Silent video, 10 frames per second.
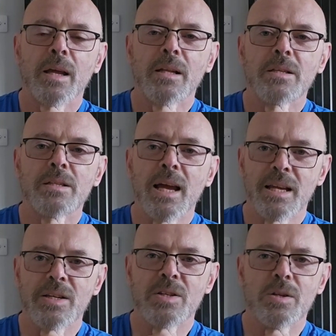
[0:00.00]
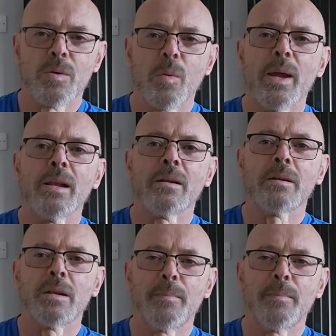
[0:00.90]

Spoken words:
It takes the wind,